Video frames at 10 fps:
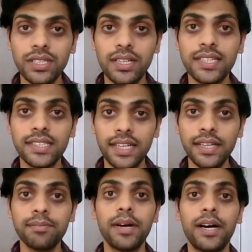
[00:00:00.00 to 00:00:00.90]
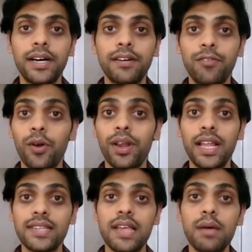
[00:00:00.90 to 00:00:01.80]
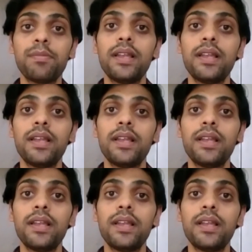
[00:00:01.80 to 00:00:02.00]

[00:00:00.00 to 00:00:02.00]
let's say for an example,